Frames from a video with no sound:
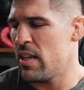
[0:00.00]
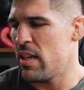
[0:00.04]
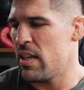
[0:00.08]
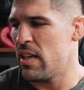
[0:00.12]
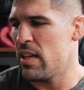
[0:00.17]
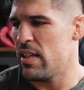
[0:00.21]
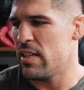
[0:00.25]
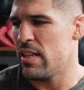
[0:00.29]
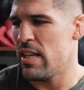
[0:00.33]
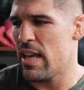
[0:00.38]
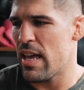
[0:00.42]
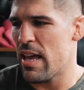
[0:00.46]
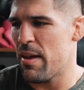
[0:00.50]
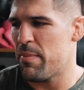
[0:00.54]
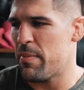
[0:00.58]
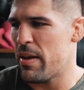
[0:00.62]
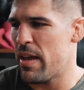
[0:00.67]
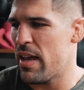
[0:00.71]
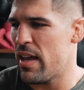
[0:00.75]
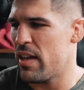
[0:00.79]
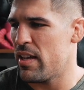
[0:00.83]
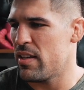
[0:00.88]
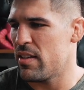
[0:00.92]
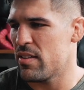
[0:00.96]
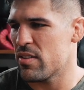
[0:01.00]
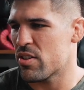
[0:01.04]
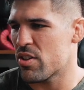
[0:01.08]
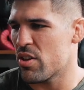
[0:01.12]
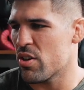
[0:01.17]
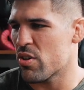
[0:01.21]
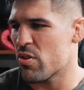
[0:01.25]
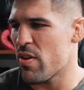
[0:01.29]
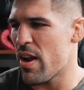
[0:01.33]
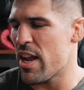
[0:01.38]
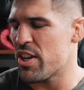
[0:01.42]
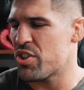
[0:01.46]
And yeah, man,
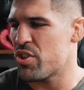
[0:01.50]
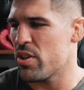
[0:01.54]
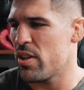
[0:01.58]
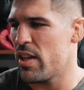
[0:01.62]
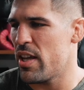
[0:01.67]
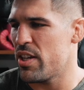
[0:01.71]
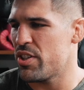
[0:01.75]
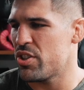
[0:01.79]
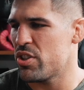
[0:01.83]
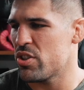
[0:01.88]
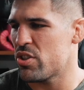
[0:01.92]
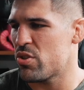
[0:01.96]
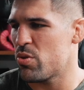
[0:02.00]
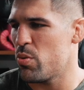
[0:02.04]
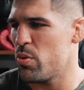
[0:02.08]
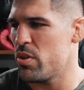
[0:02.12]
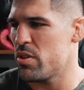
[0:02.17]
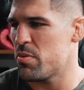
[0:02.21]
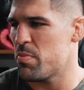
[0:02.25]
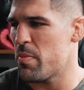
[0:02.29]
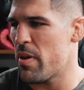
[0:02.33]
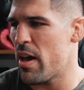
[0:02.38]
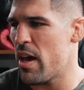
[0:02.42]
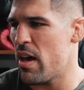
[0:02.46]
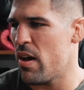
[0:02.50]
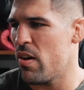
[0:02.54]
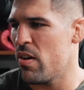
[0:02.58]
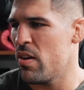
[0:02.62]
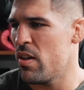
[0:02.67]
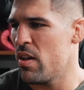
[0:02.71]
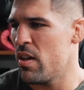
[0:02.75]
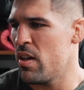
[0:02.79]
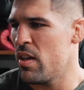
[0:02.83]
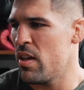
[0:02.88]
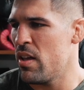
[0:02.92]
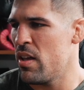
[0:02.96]
congratulations to Ismael.
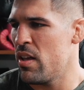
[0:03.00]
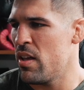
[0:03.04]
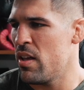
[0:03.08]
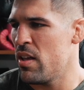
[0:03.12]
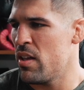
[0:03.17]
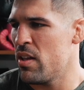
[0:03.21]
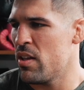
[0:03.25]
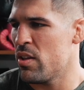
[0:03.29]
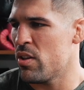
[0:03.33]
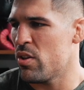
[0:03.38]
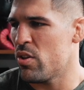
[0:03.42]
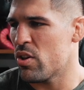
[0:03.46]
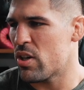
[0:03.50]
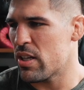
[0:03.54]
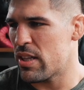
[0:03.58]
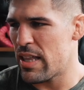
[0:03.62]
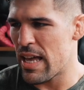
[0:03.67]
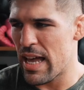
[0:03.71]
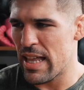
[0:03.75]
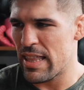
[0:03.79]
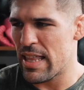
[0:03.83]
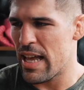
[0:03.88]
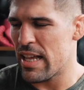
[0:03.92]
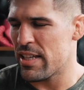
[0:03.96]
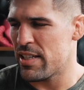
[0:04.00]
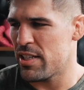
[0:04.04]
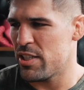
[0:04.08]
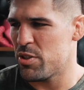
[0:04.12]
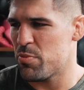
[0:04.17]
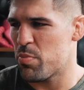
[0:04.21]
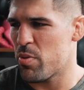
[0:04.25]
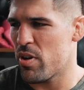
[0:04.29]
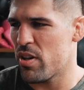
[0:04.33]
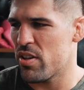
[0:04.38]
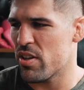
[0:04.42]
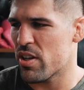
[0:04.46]
Look at that, that's his
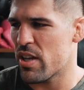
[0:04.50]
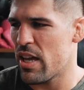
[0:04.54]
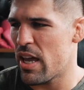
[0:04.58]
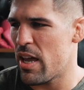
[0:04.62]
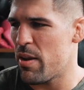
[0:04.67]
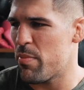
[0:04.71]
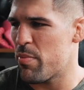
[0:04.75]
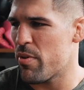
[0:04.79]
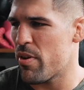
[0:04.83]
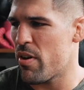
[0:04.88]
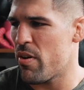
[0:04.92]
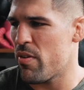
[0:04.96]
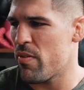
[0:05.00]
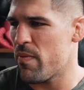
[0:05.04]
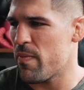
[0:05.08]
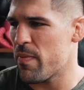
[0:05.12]
brother Gabriel.